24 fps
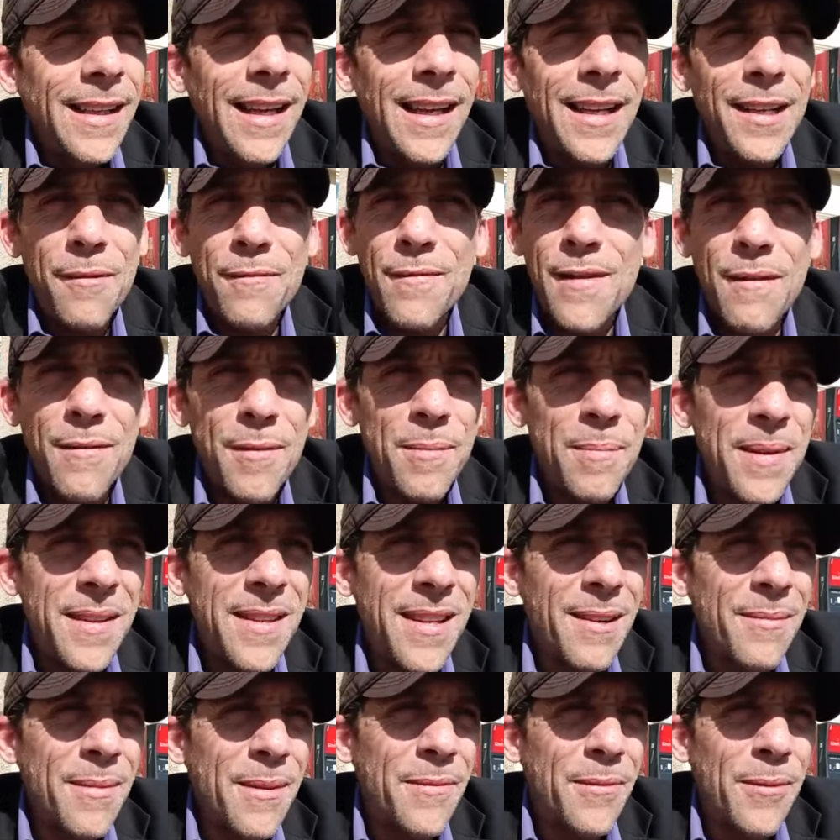and you've never been
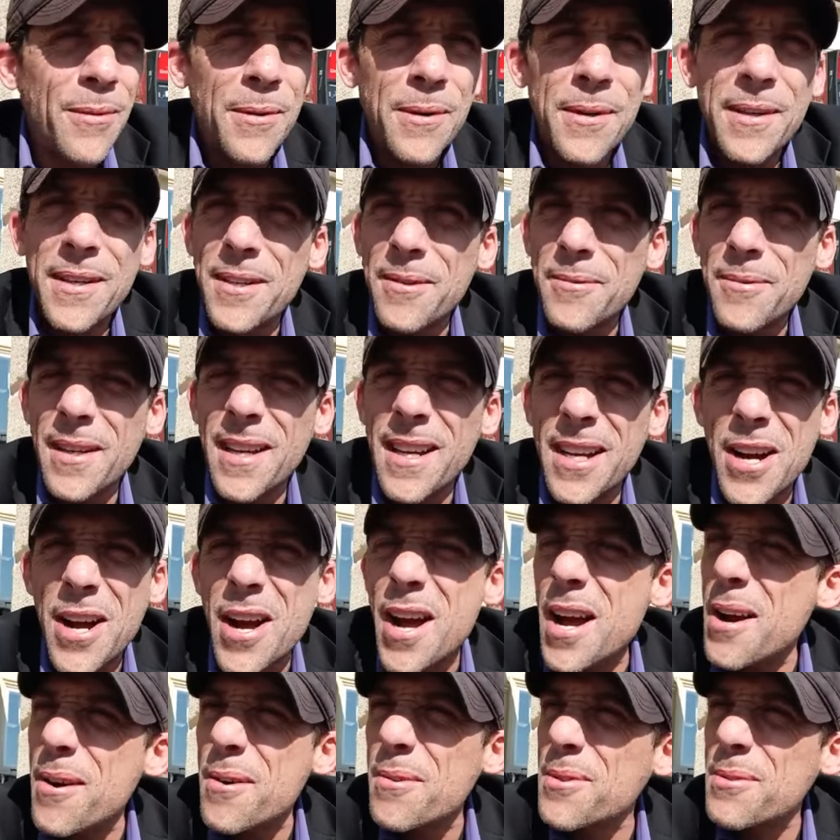there before, and you were like, oh,
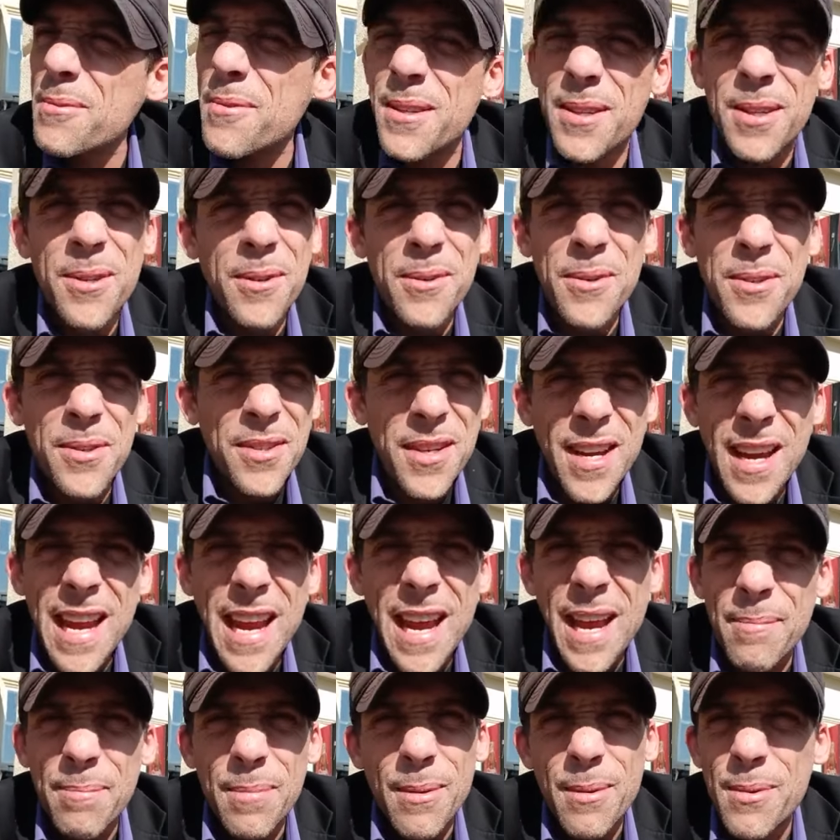I always wanted to go to this
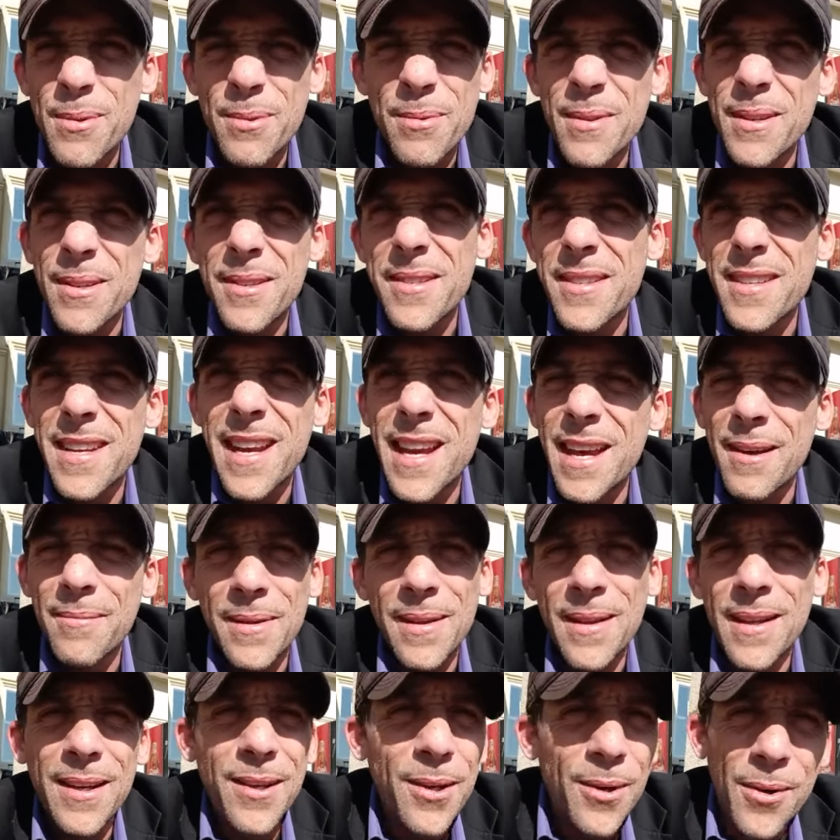camp, I always wanted this camp,
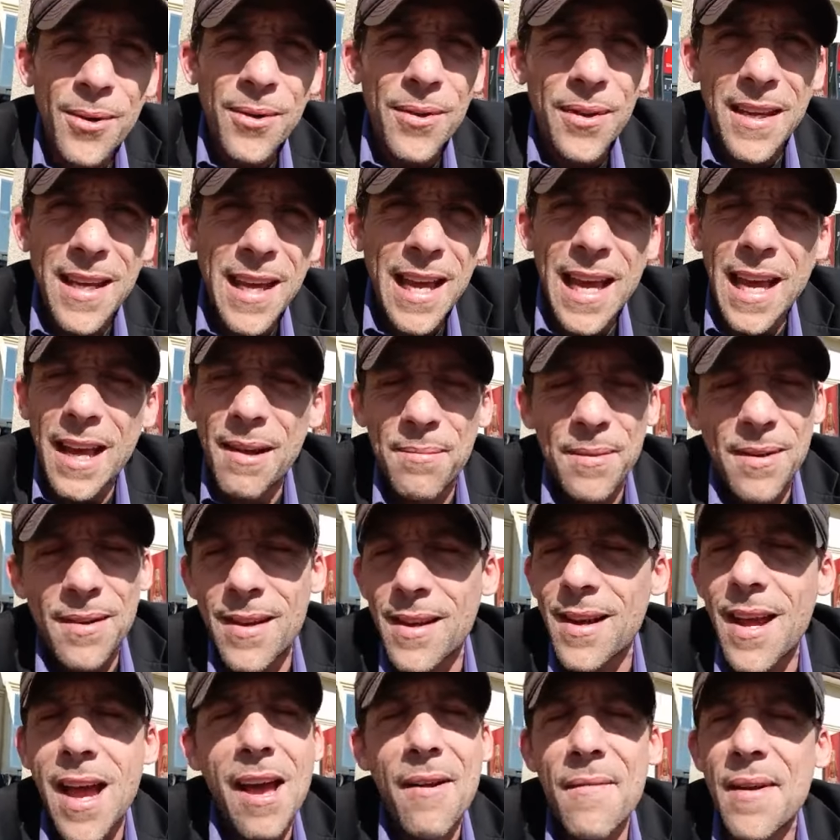and then you go to the camp, you're
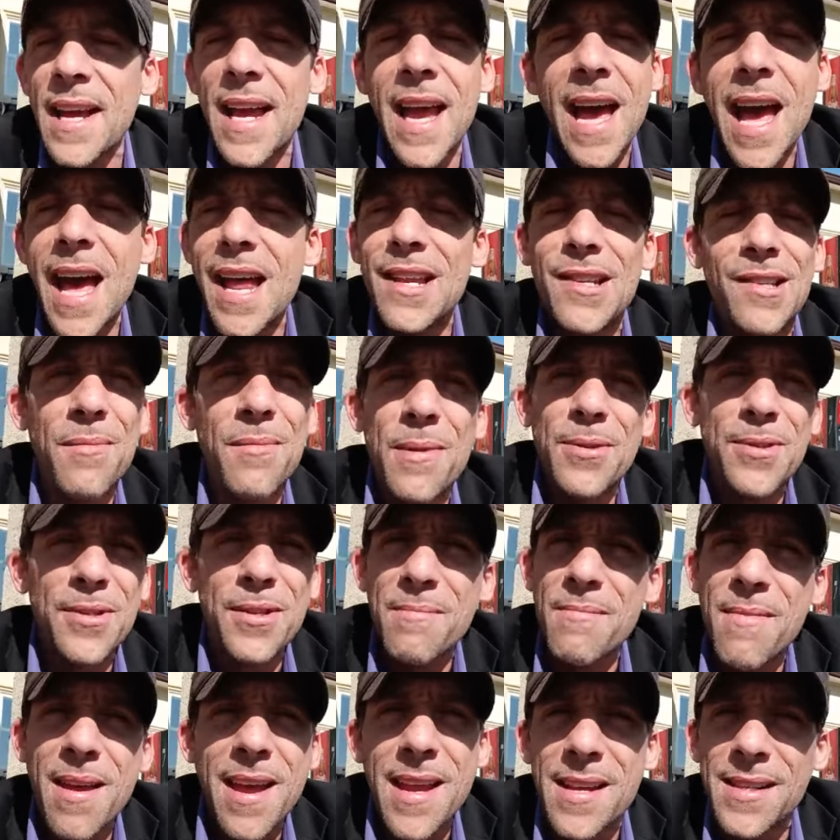like, oh my god, most
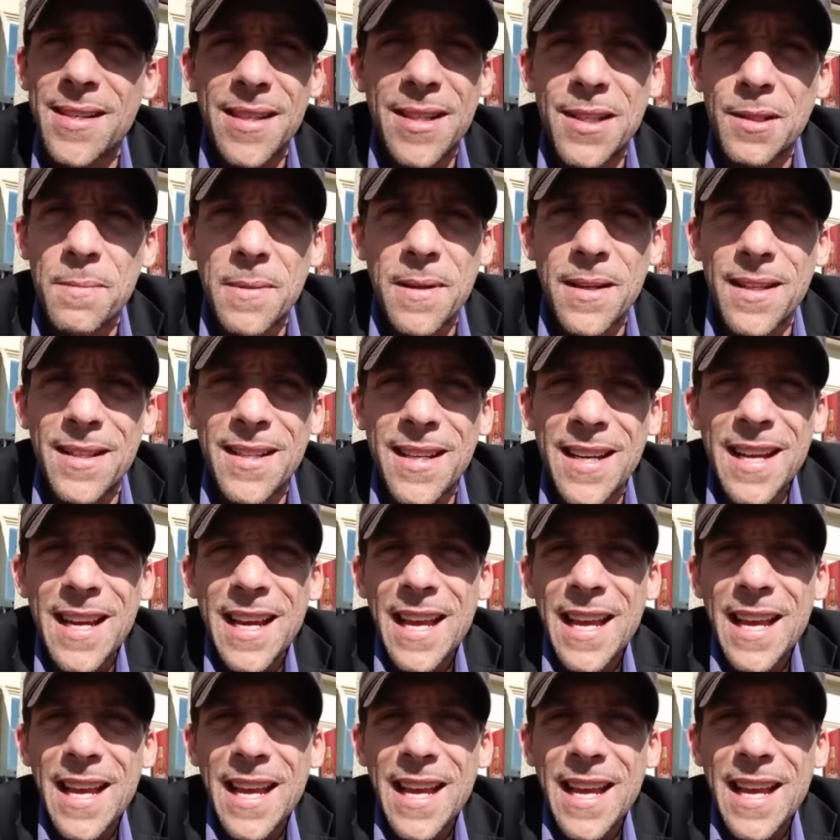amazing experience,